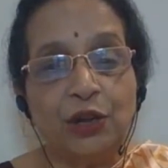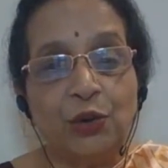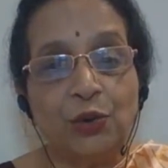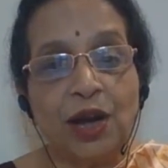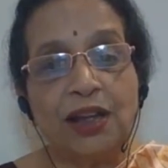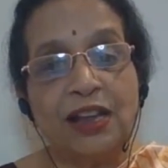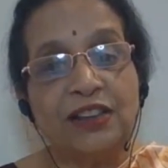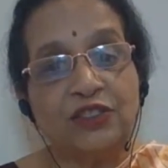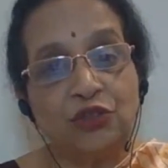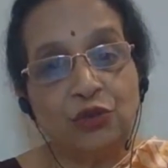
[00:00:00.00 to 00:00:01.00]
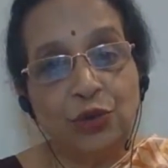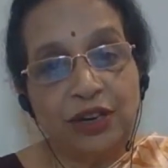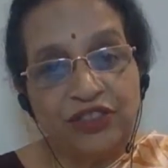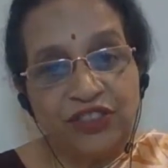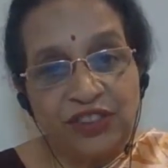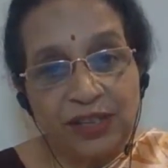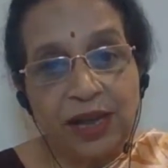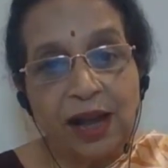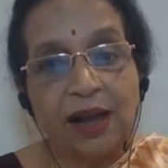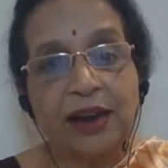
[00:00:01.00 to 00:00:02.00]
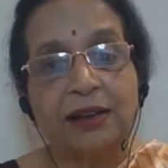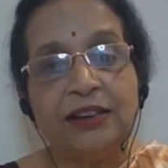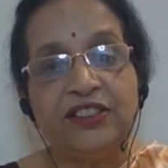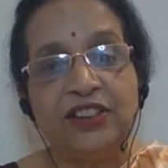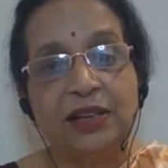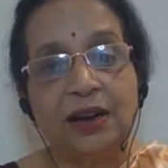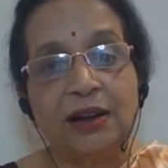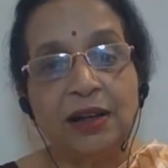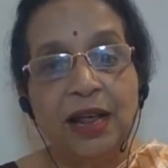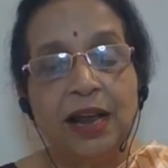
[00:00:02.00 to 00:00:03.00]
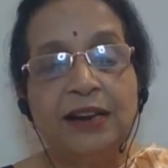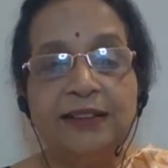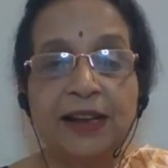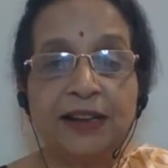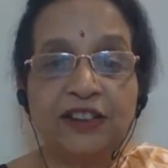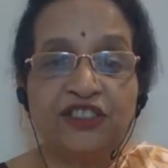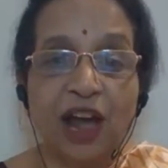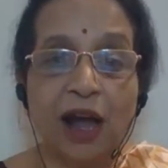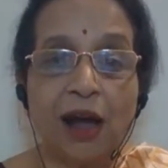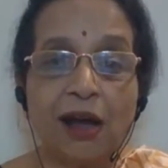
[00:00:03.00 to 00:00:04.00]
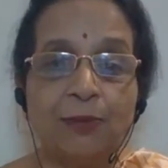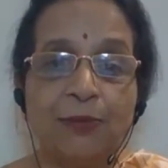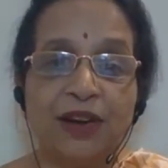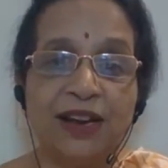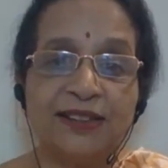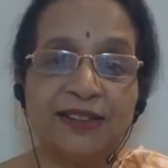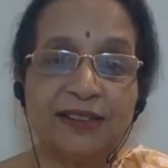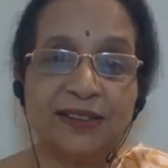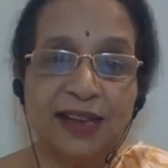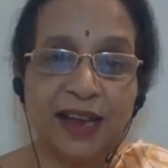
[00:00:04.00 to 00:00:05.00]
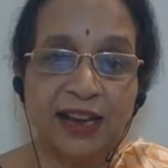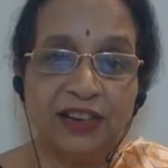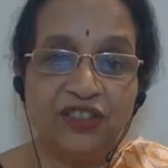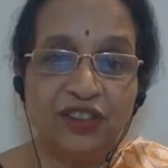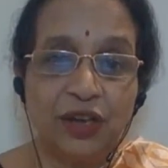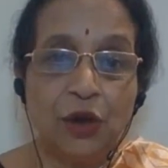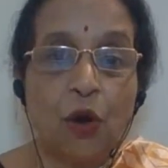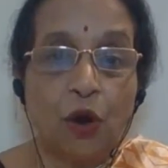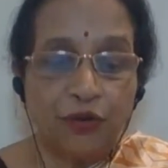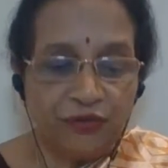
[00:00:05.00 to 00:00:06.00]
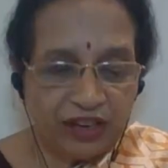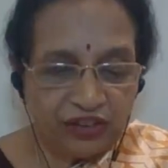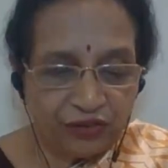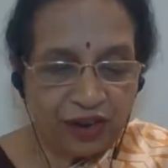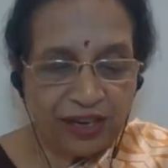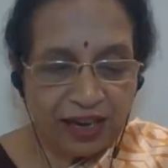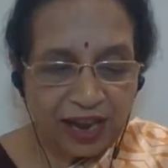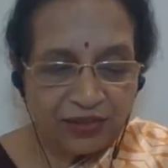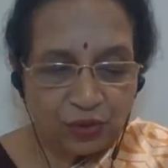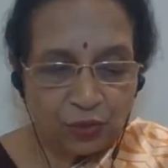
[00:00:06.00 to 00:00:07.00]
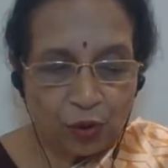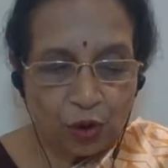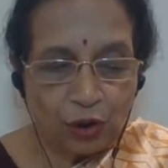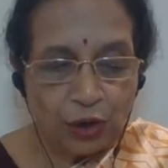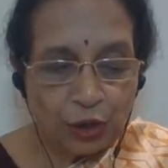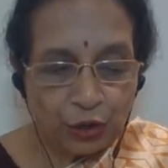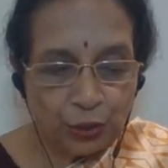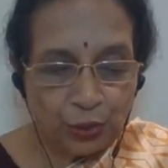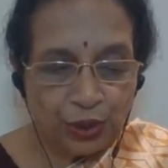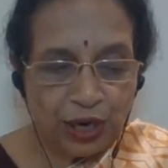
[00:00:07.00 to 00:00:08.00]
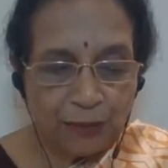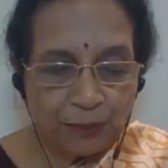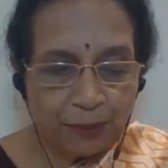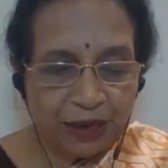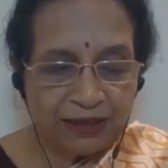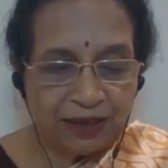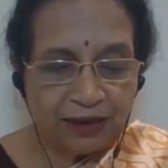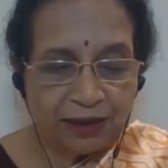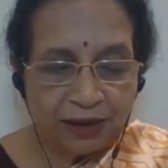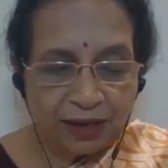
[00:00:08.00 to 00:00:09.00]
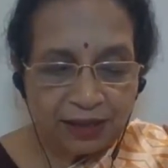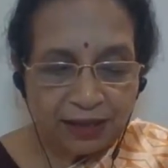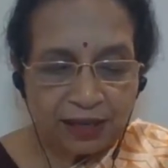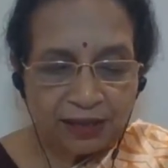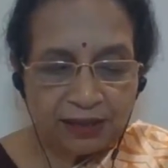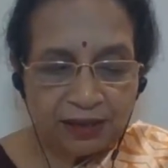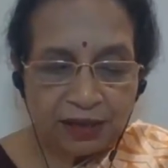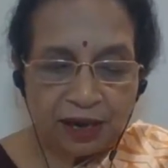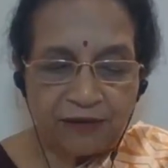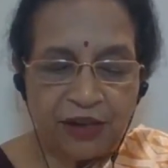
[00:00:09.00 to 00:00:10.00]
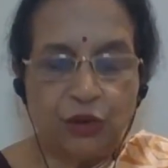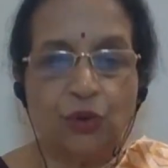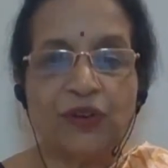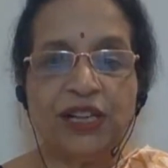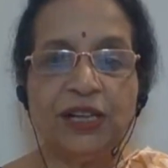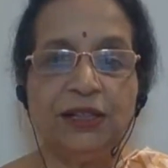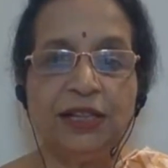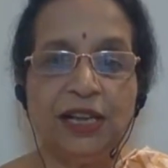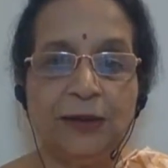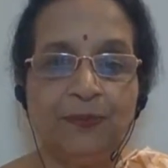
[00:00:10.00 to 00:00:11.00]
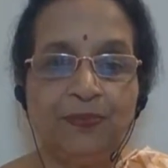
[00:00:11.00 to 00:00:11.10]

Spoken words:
Yoga is Kshurasya dhara nishita. It is like a sharp razor's edge on which one has to walk. Durgam pataha tat kavayo vadanti.